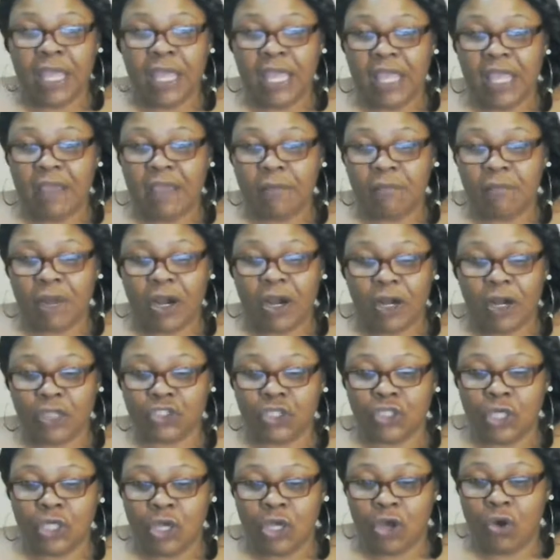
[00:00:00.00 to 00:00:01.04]
in
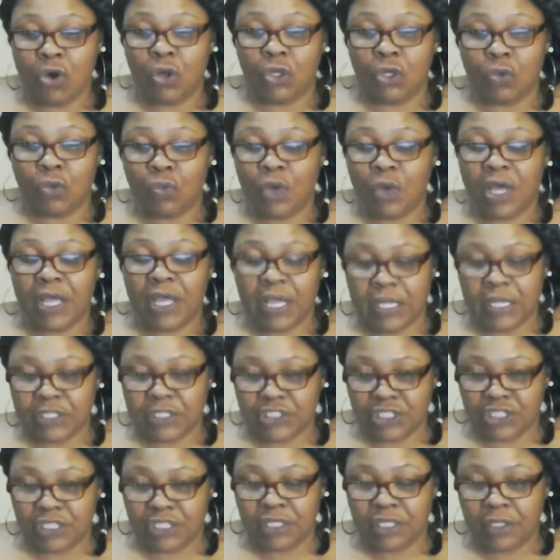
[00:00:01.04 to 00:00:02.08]
March on a what
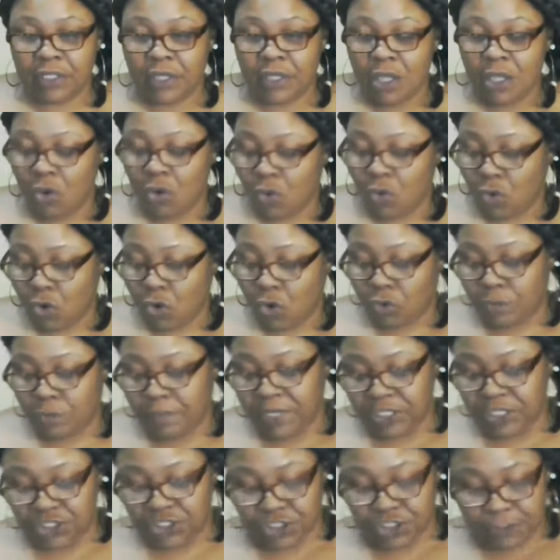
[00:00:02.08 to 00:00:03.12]
agenda or on a
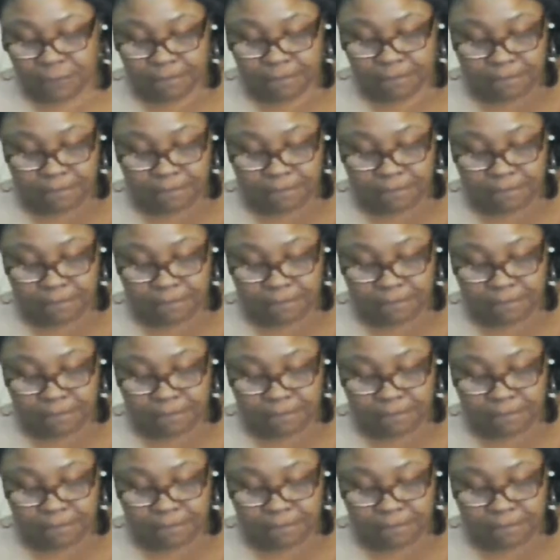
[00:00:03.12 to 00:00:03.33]
mission.